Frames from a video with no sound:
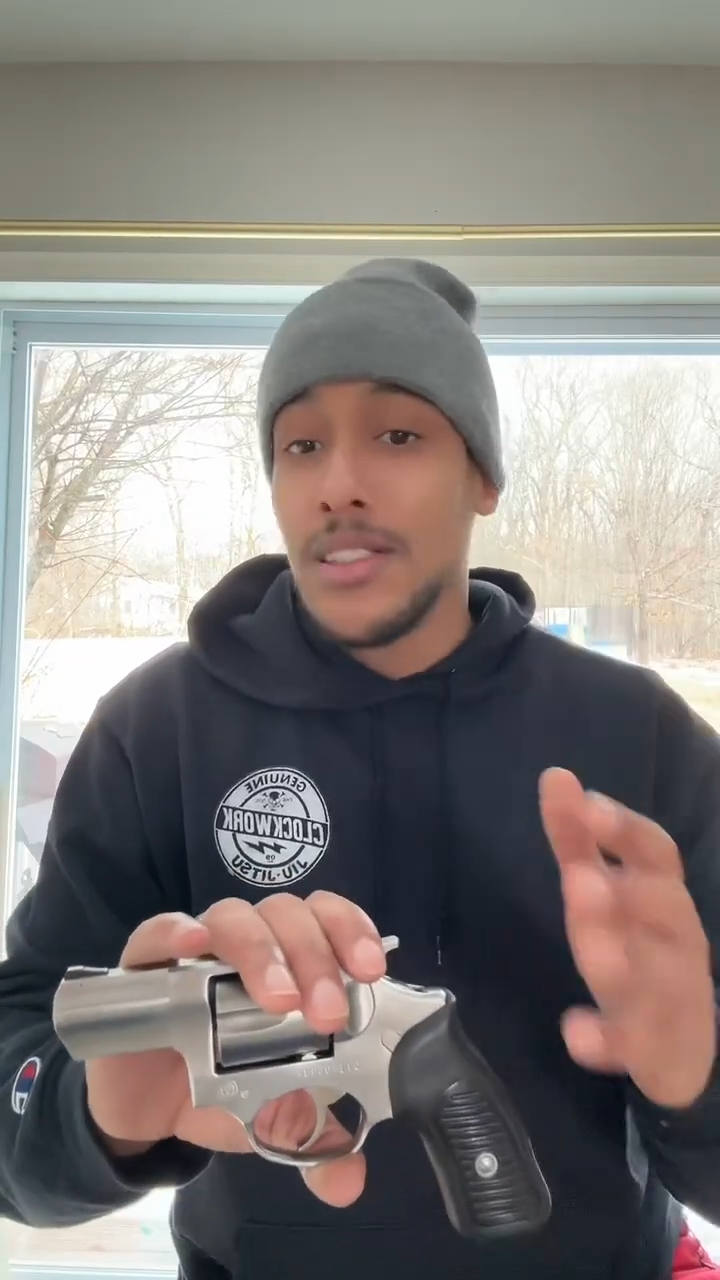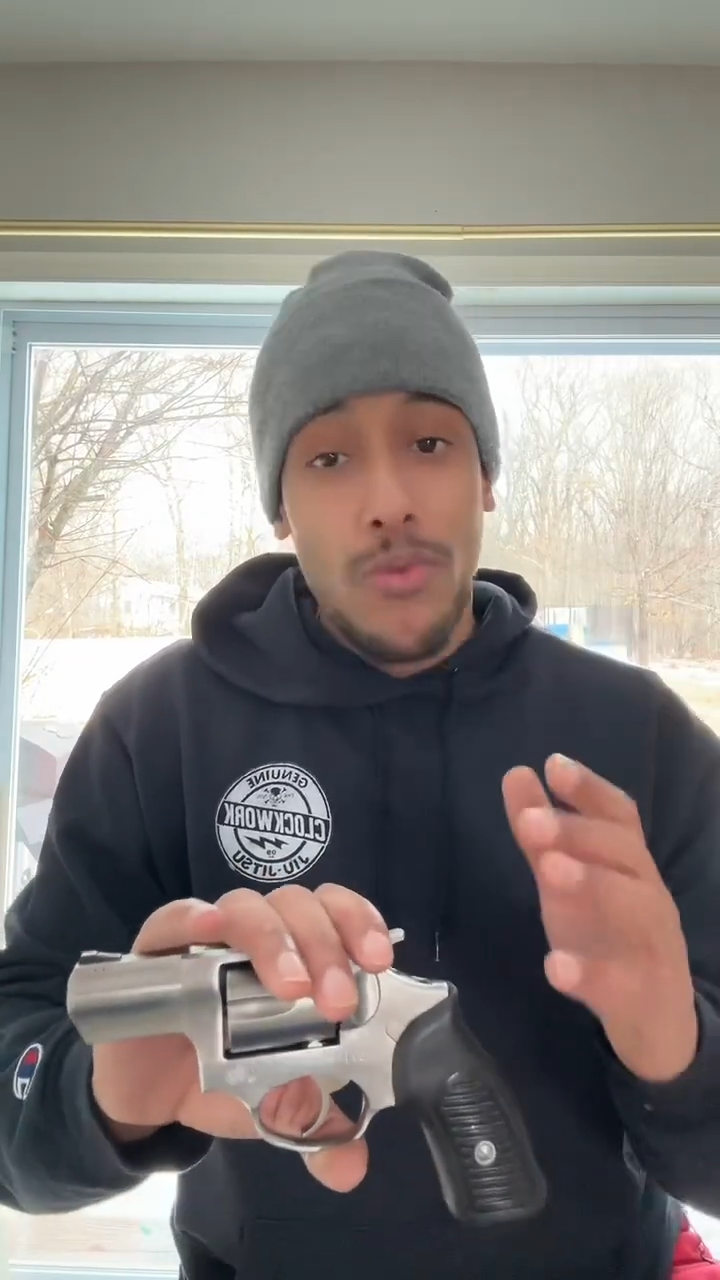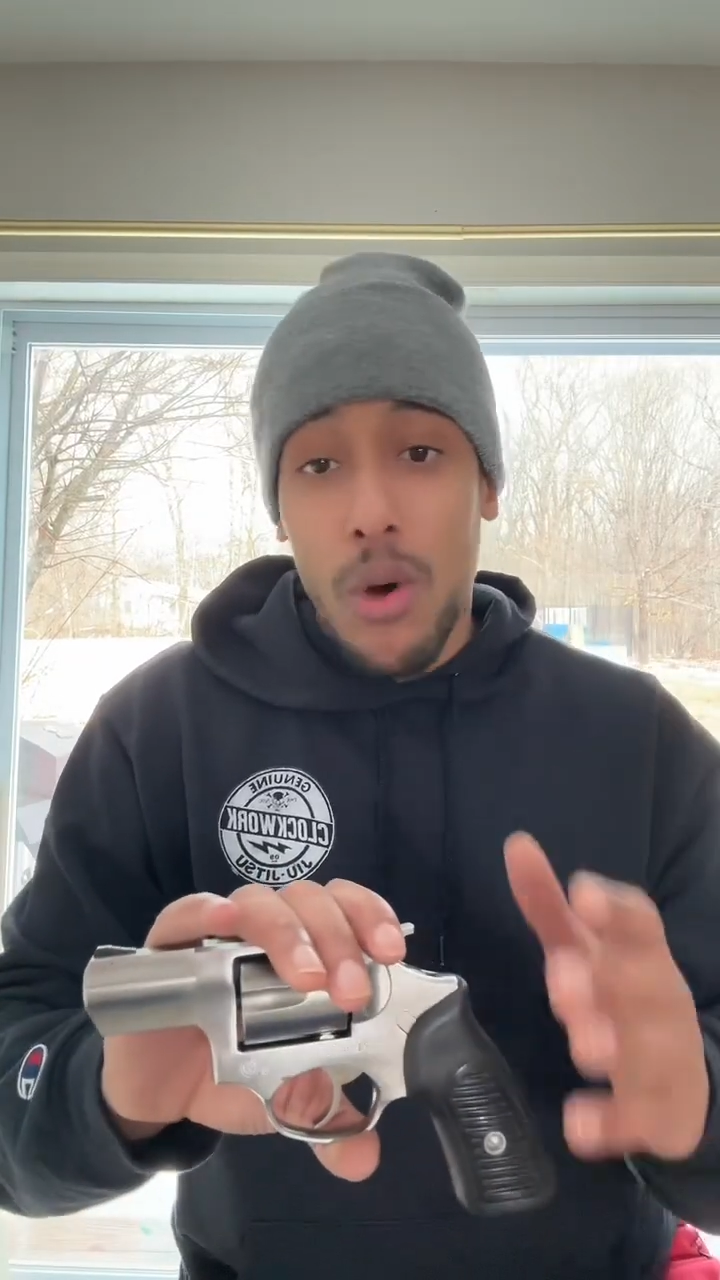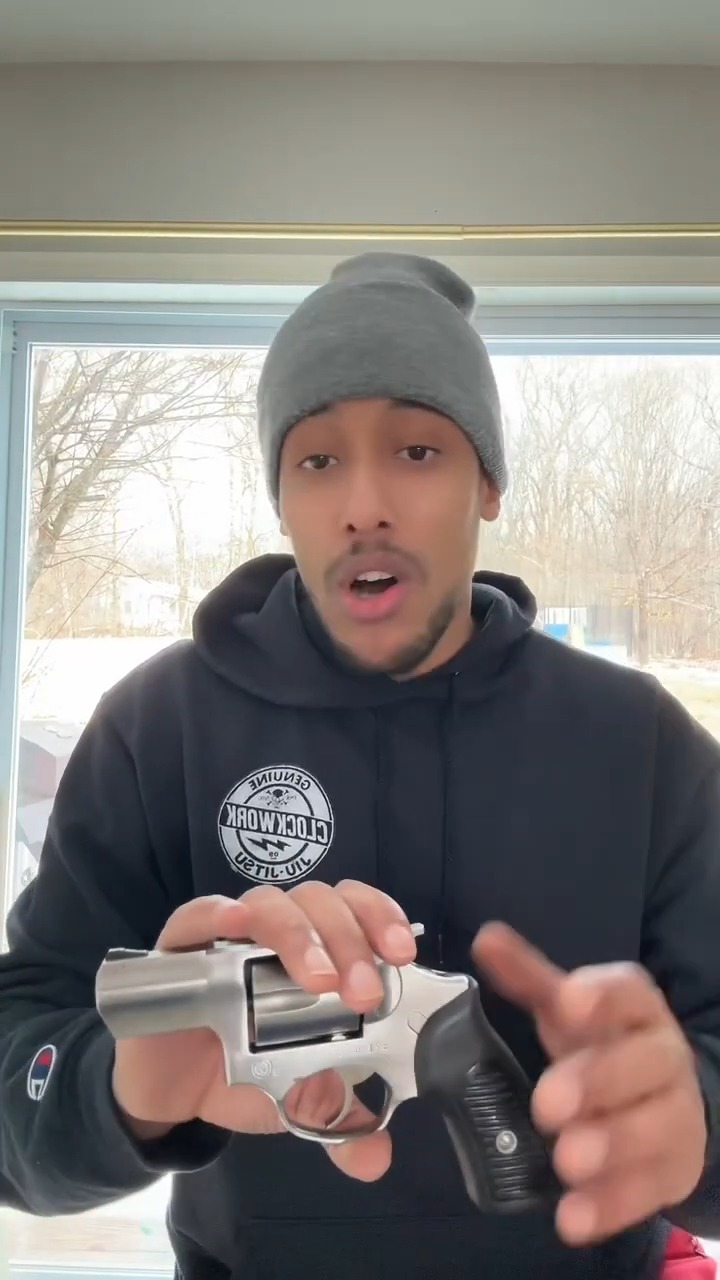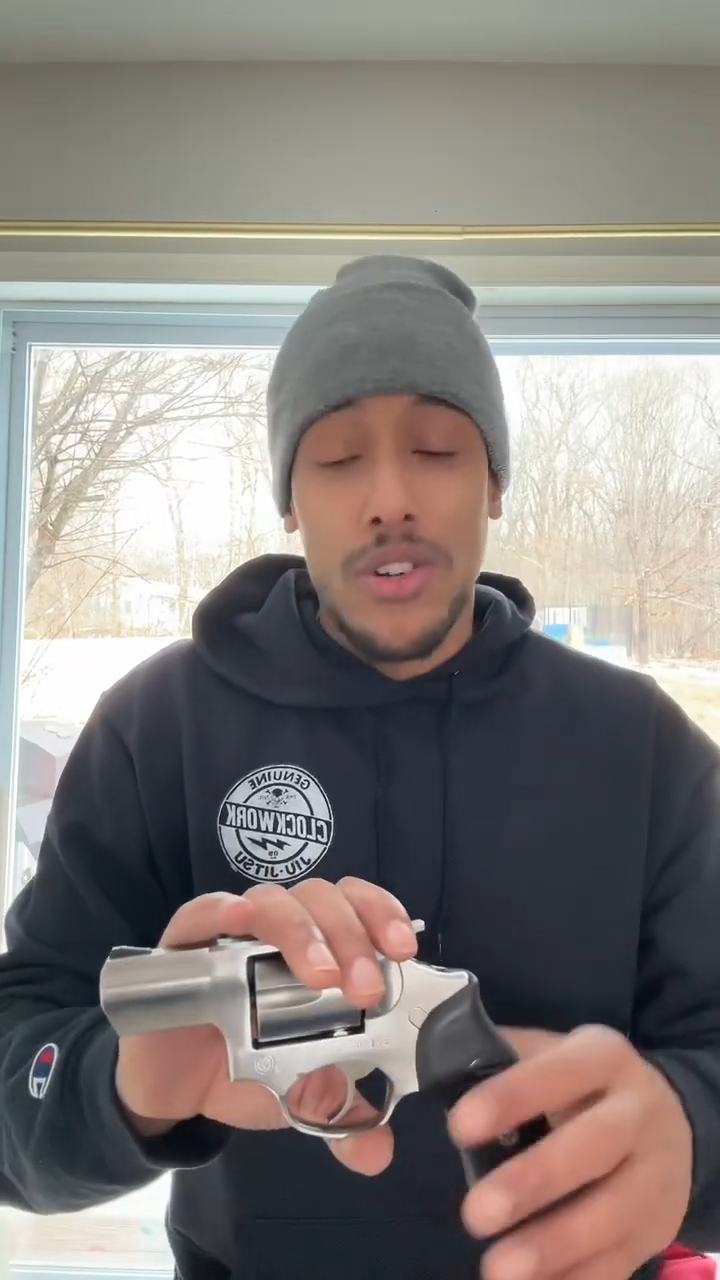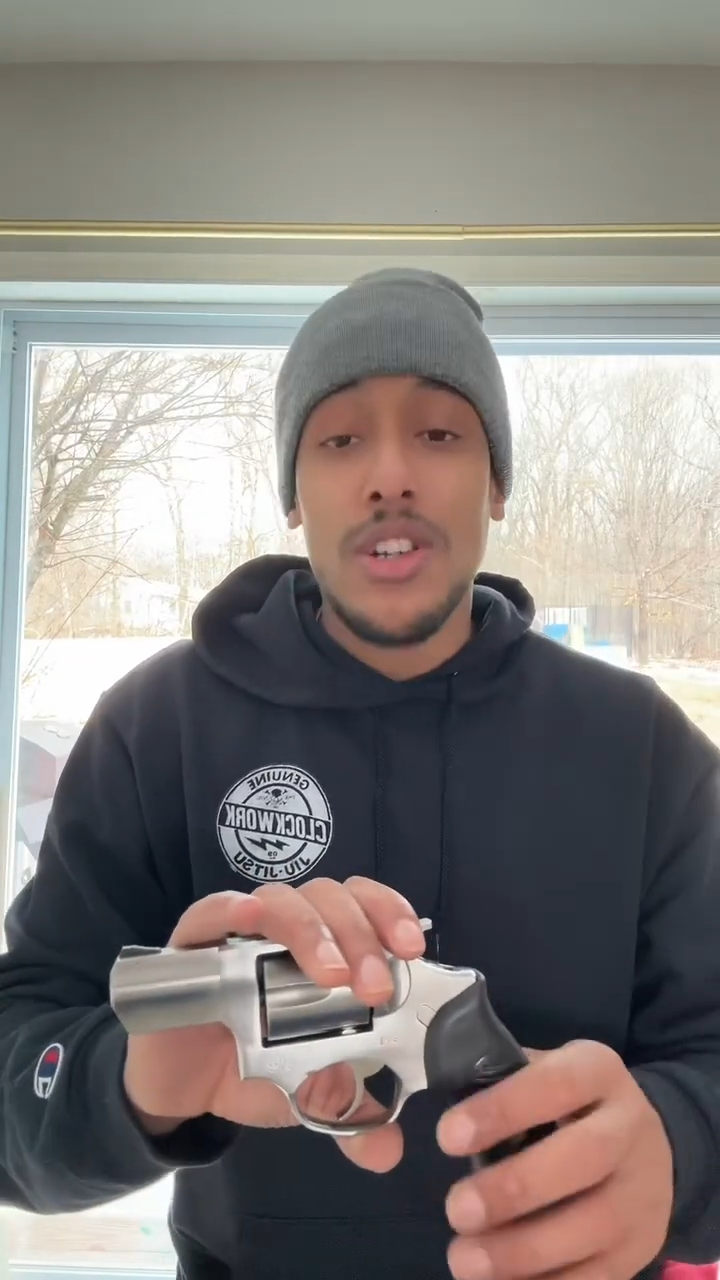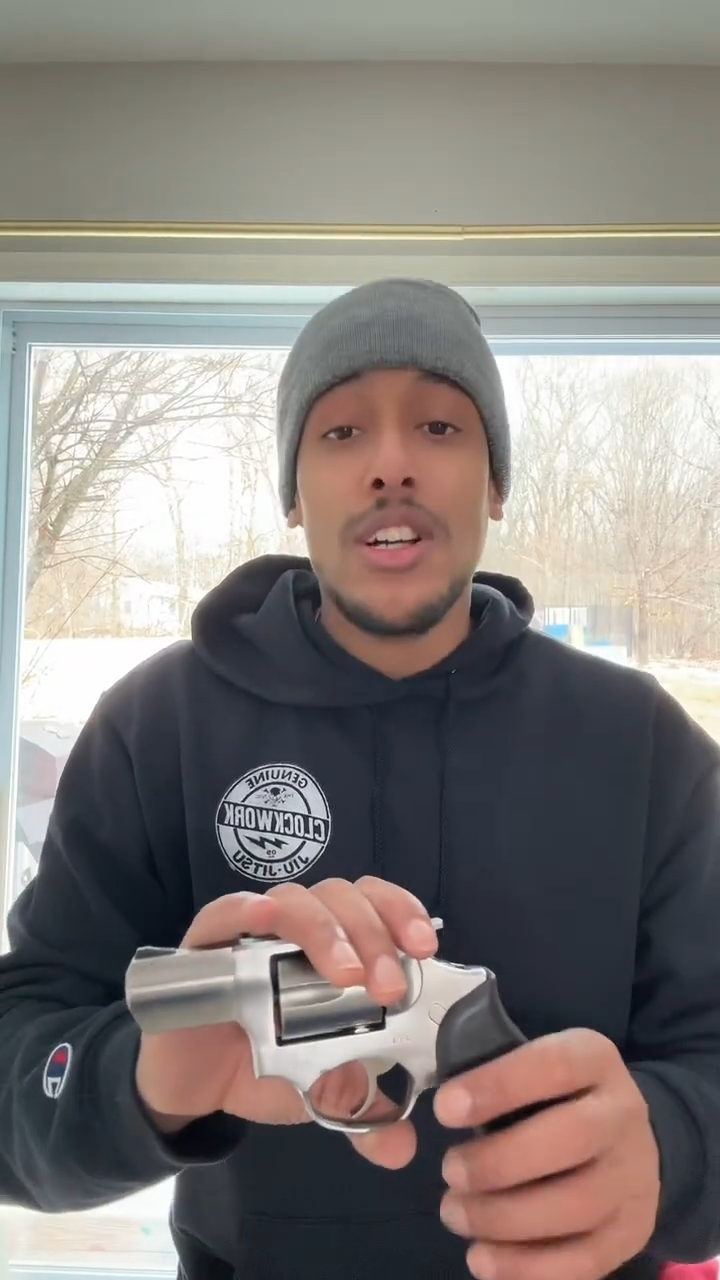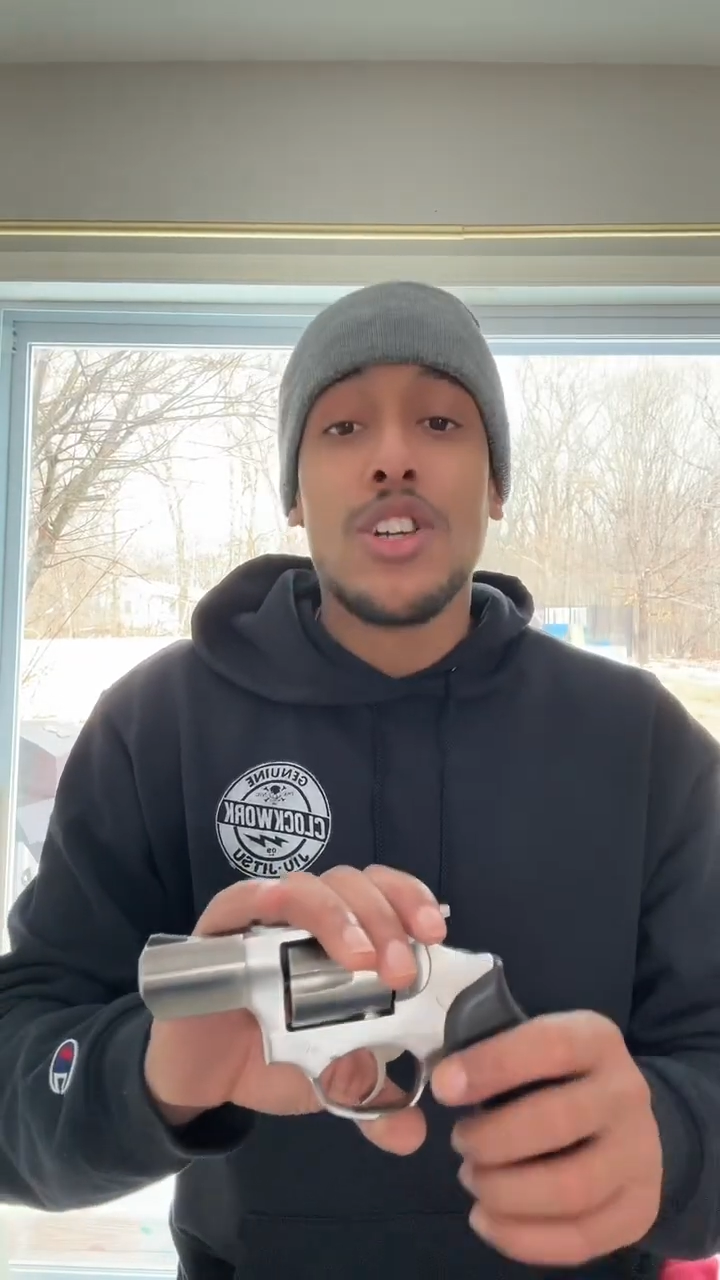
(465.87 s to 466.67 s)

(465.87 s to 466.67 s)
of water.